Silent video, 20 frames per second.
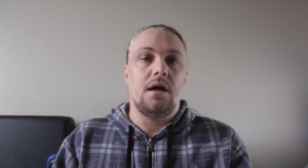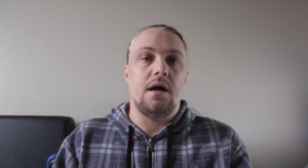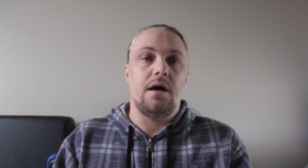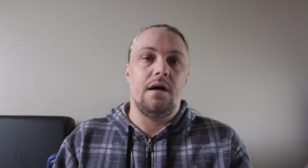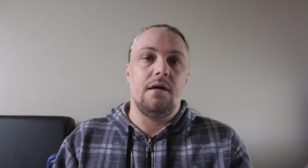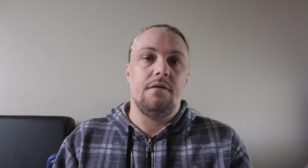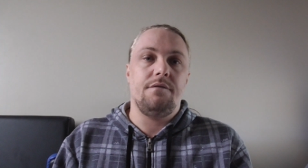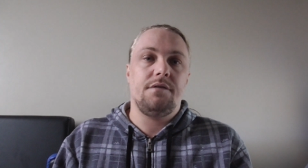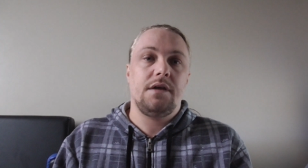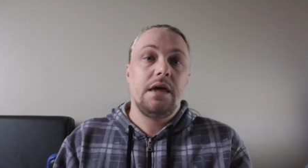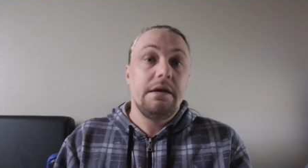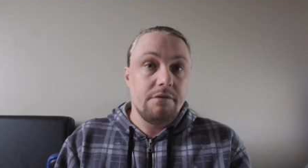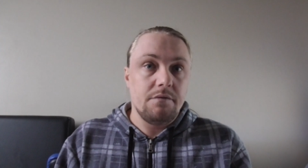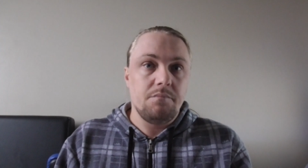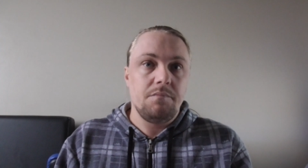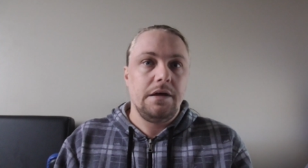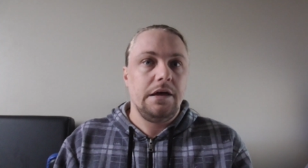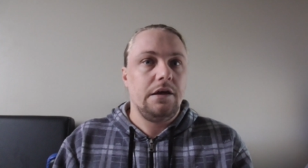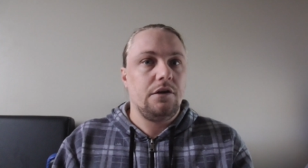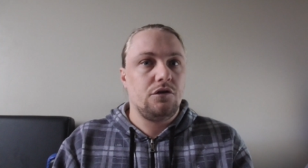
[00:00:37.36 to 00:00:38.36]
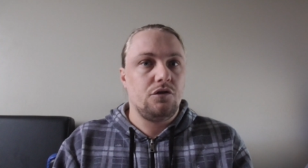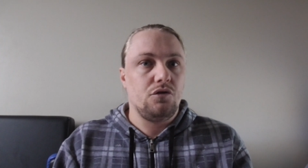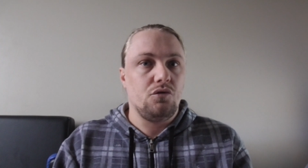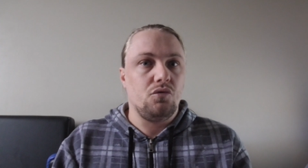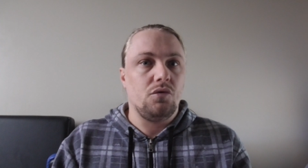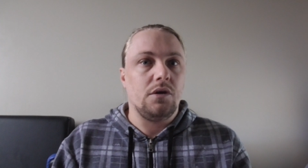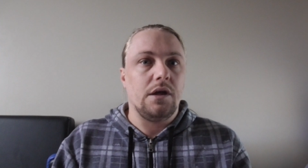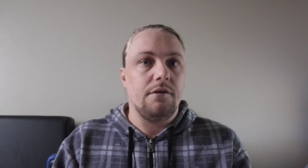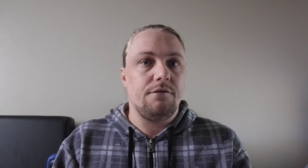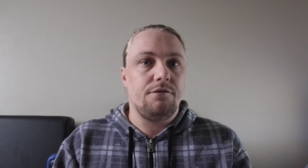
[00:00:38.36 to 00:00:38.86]
have given me
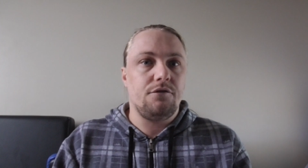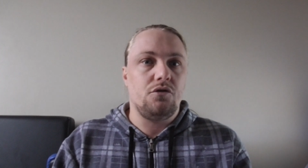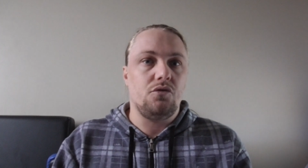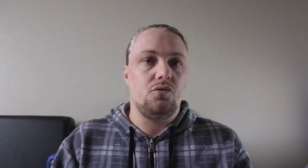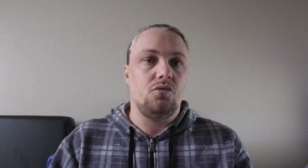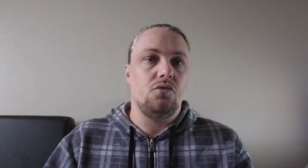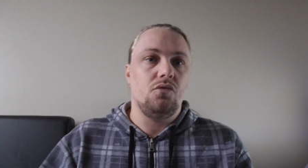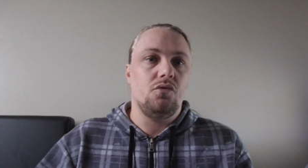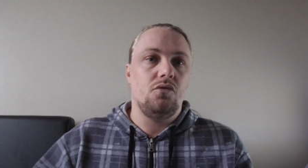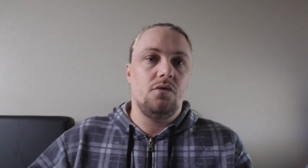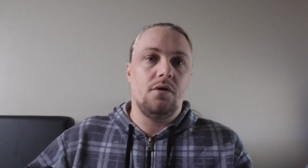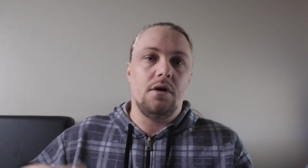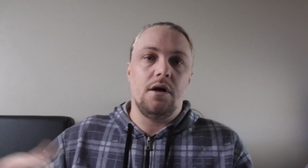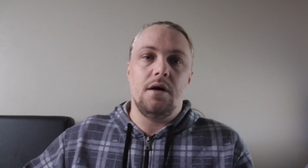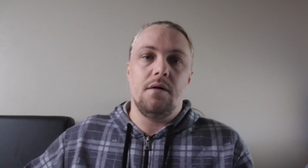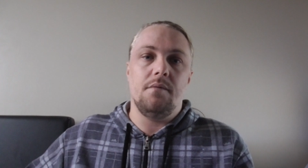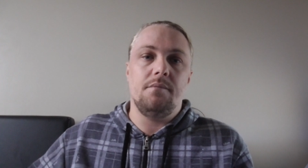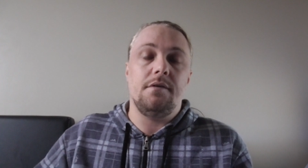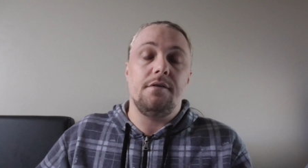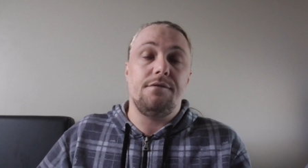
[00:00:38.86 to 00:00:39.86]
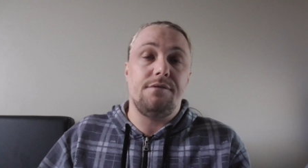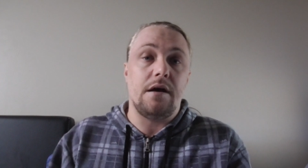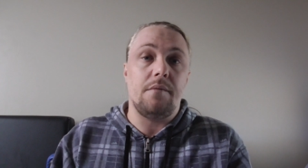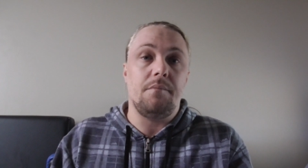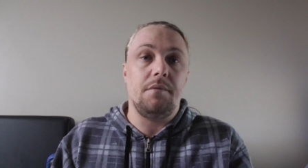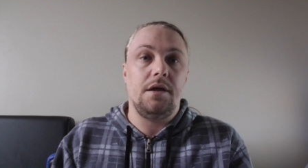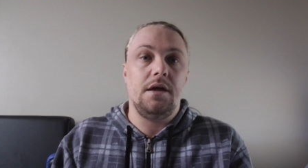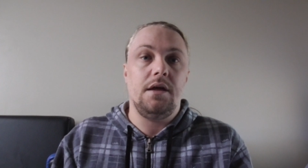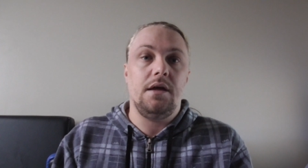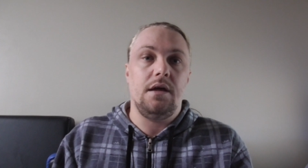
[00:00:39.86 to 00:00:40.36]
to give to the
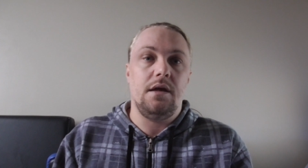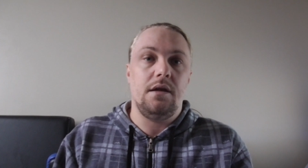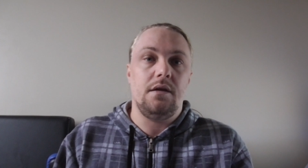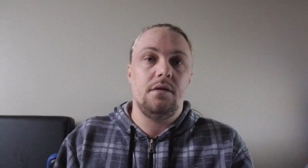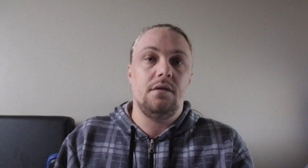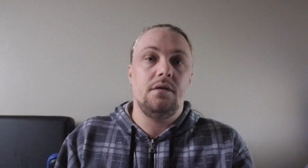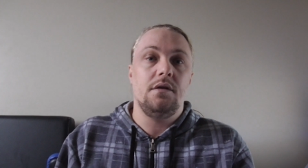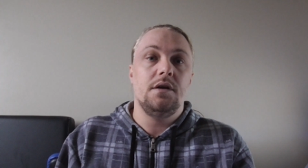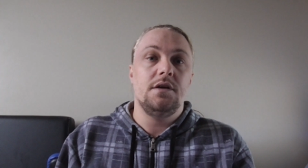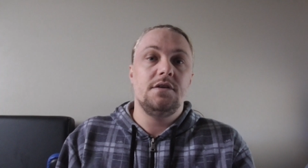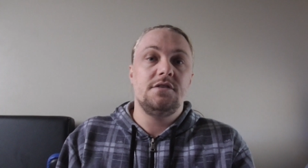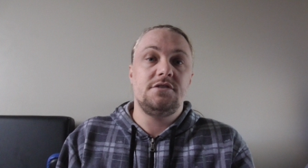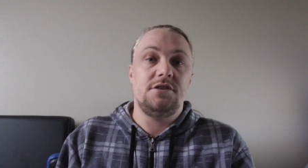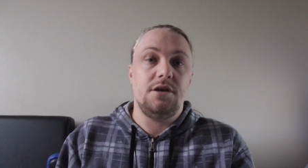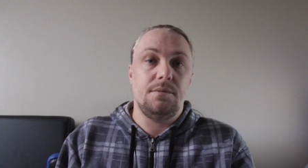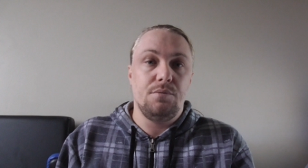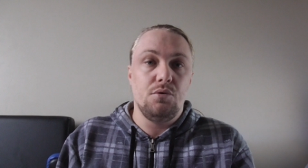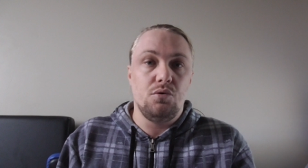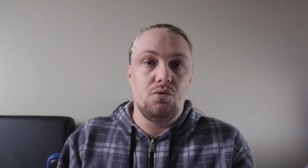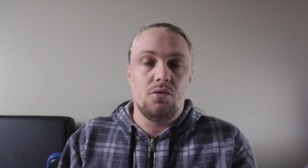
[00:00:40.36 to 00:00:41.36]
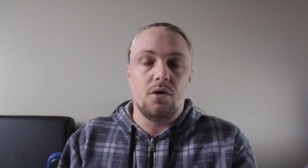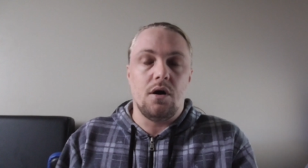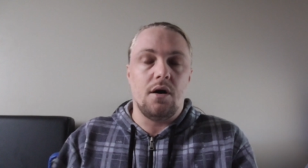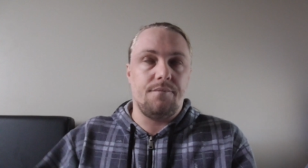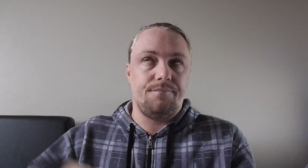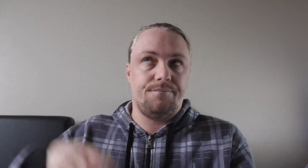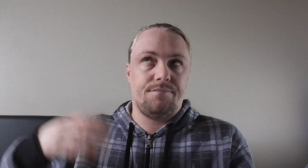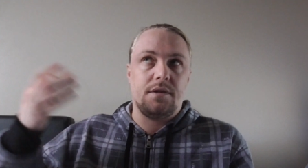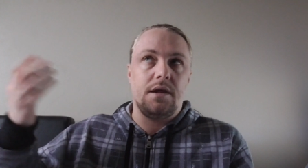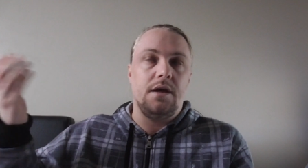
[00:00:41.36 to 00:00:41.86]
family in Cebu,
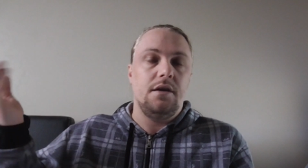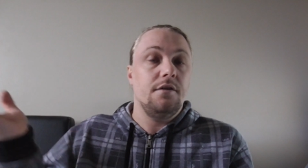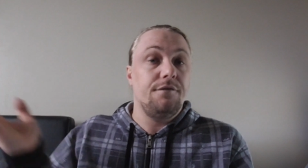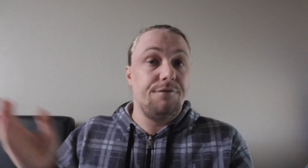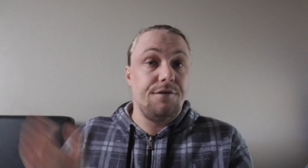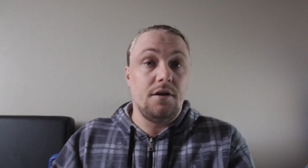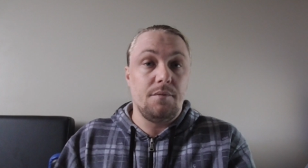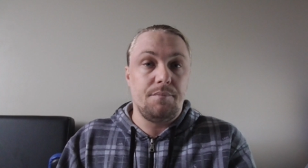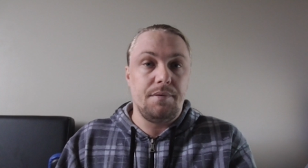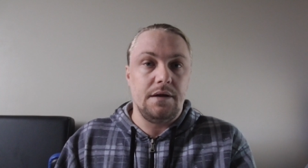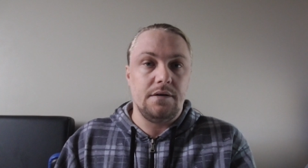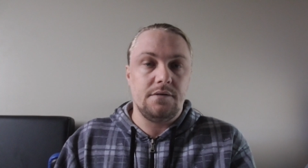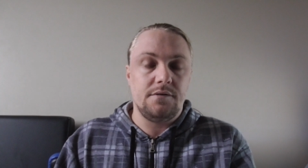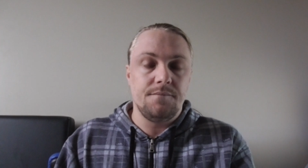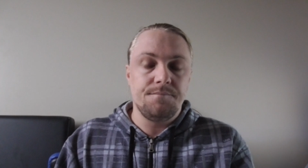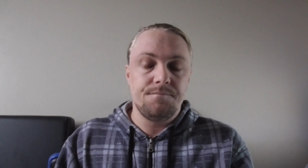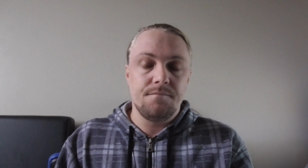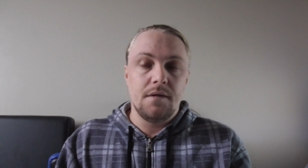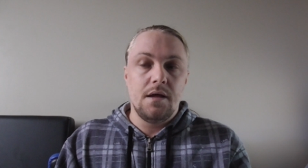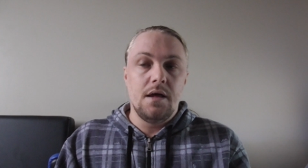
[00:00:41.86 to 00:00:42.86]
in the Philippines.